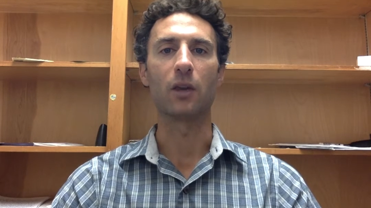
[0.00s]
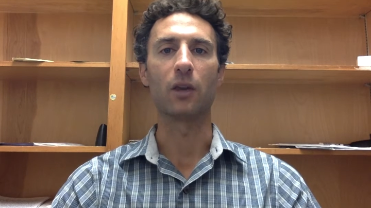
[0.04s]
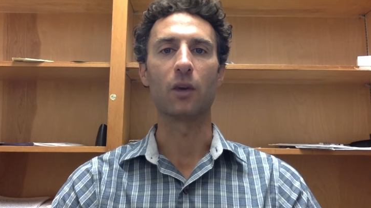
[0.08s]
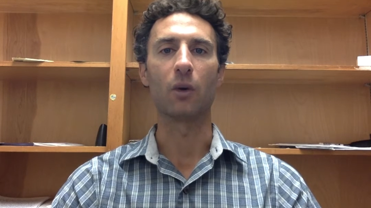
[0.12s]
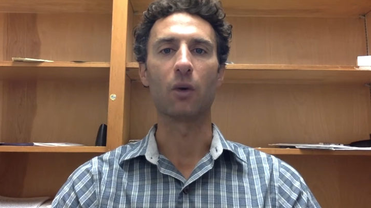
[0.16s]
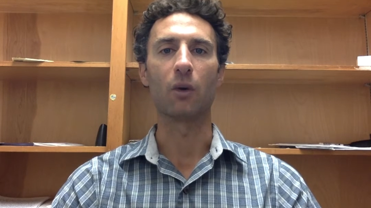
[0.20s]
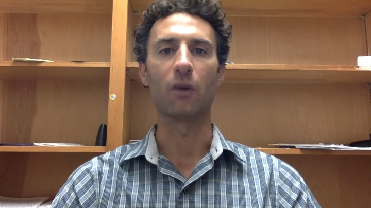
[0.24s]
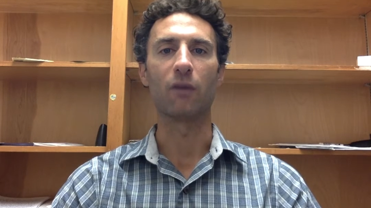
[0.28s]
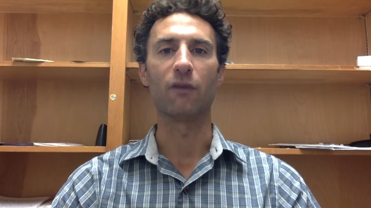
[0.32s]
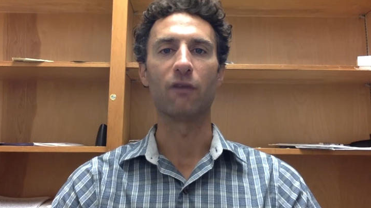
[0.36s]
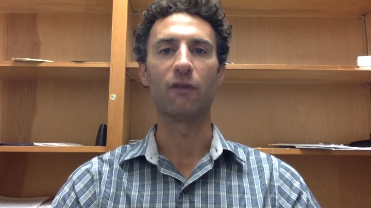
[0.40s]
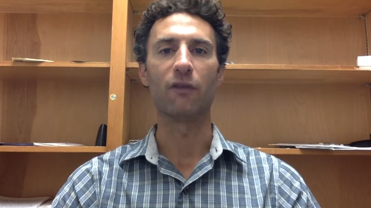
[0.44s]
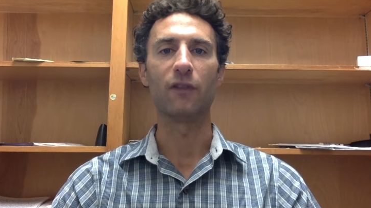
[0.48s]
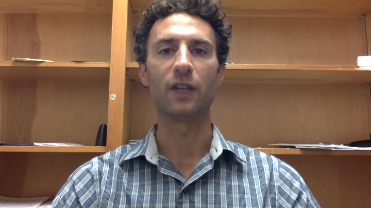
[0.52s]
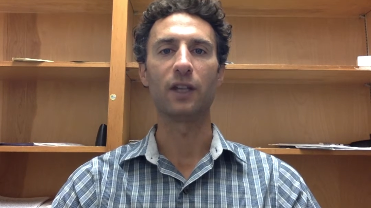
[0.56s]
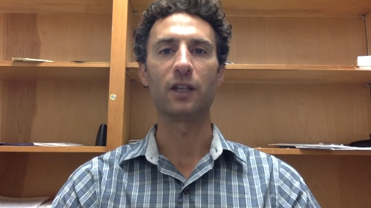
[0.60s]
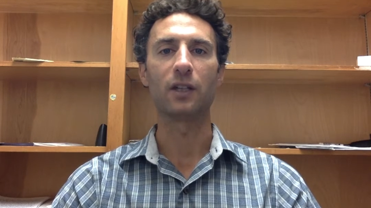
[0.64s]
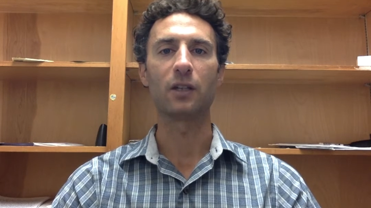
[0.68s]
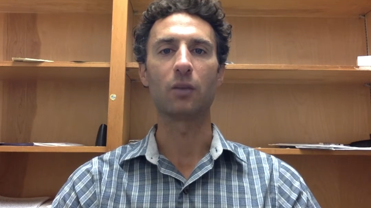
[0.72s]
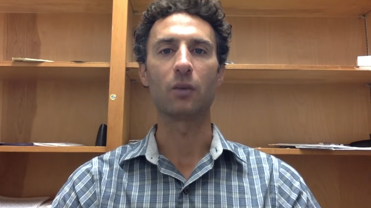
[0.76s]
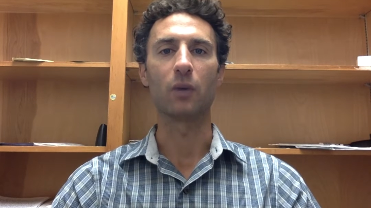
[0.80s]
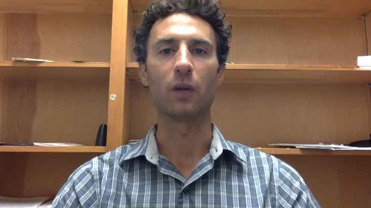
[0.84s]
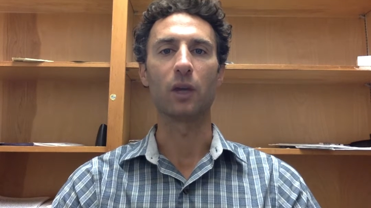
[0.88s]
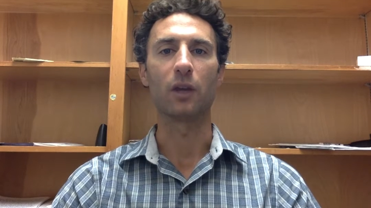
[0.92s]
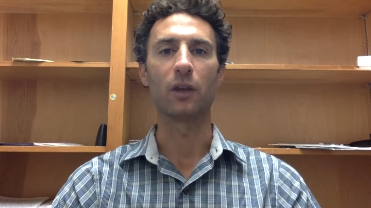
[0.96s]
or
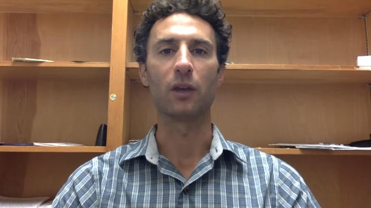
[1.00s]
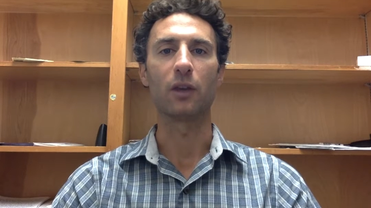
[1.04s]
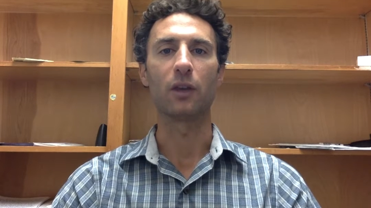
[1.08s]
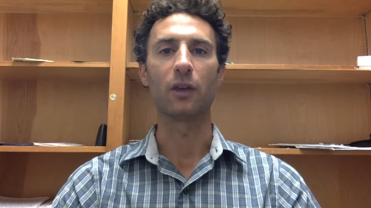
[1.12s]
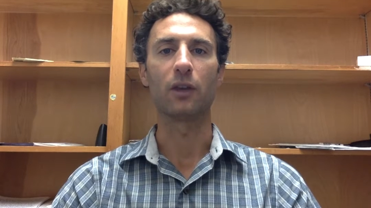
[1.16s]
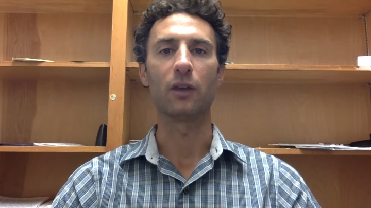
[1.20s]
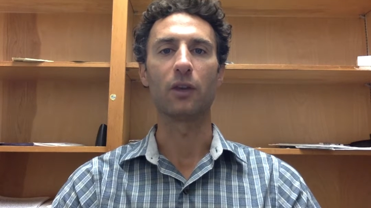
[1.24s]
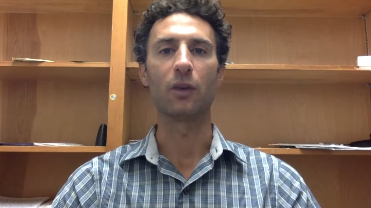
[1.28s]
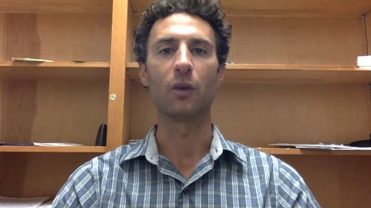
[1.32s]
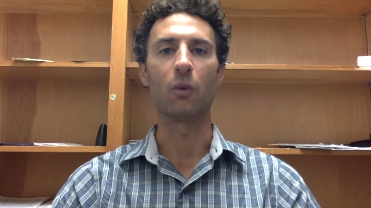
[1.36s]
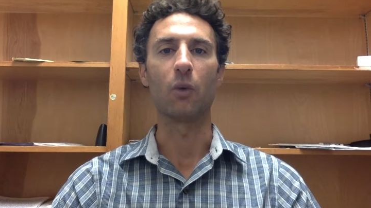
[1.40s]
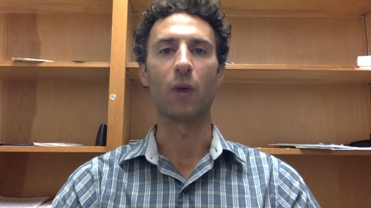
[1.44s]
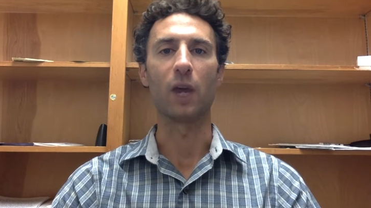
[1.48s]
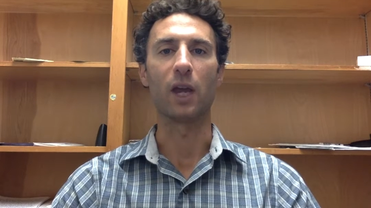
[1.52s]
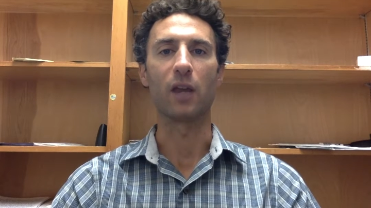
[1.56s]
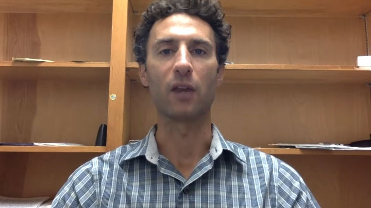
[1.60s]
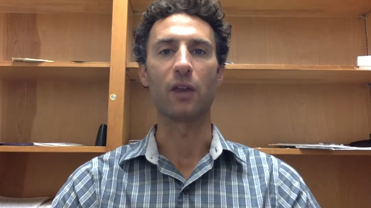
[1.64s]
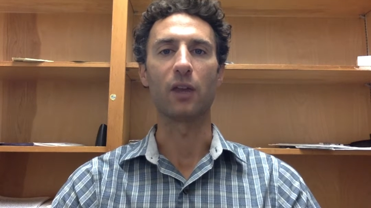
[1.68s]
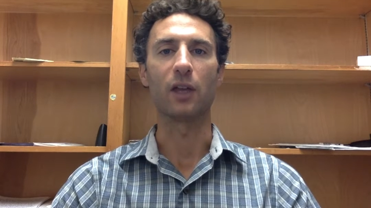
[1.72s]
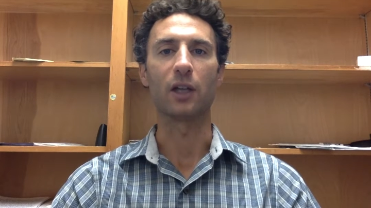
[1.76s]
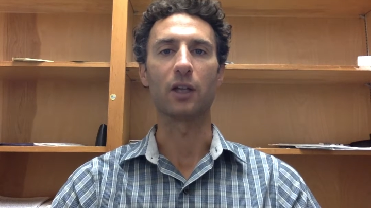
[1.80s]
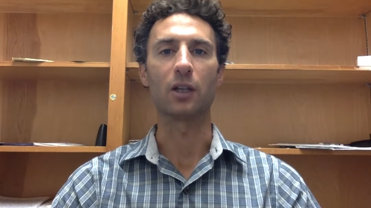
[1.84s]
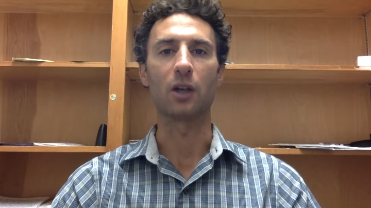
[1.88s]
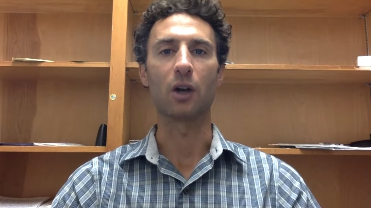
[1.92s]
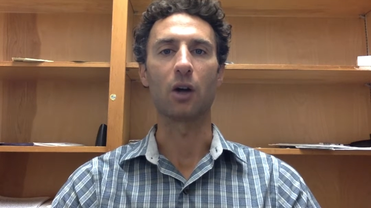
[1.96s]
fits with the way
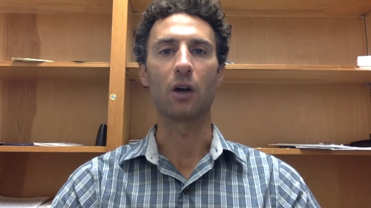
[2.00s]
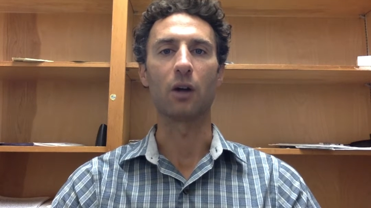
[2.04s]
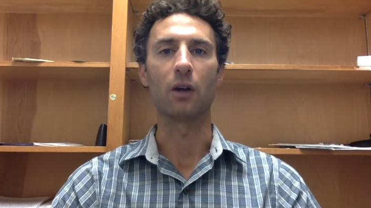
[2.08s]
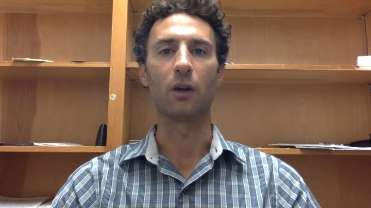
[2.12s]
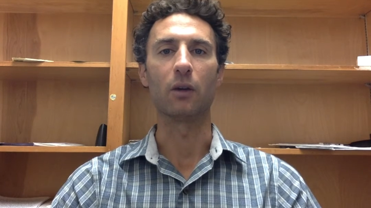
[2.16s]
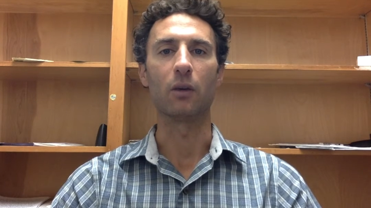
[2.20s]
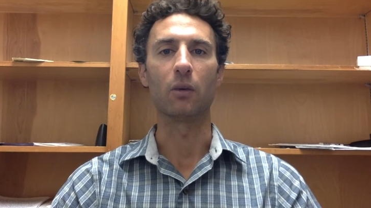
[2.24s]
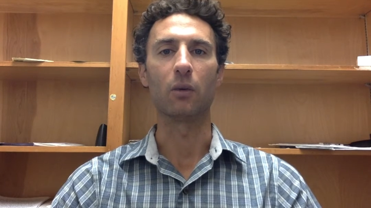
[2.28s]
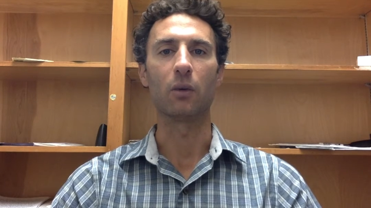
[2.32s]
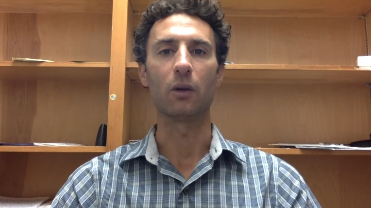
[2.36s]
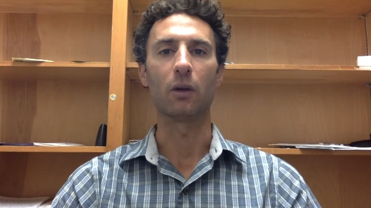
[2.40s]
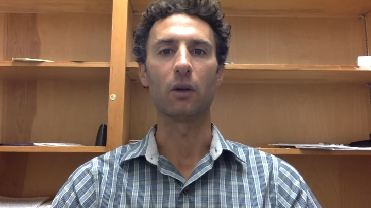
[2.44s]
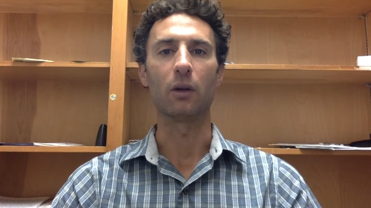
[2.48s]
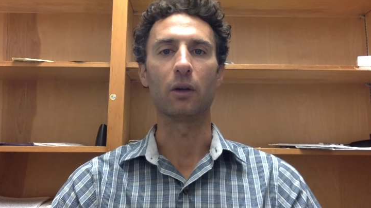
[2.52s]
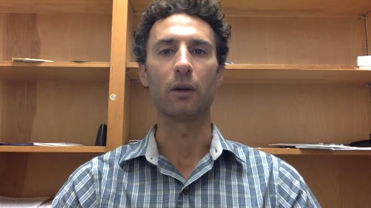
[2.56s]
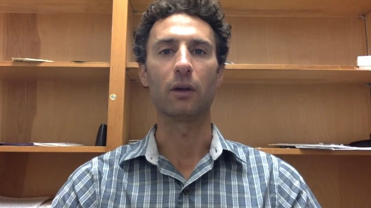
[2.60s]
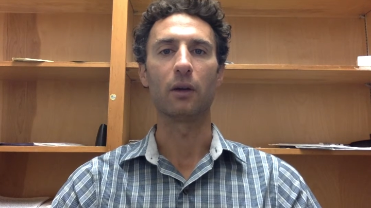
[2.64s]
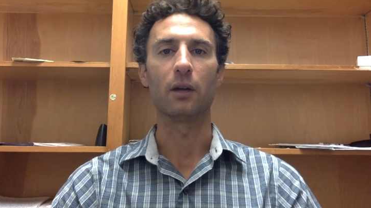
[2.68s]
things are in the world,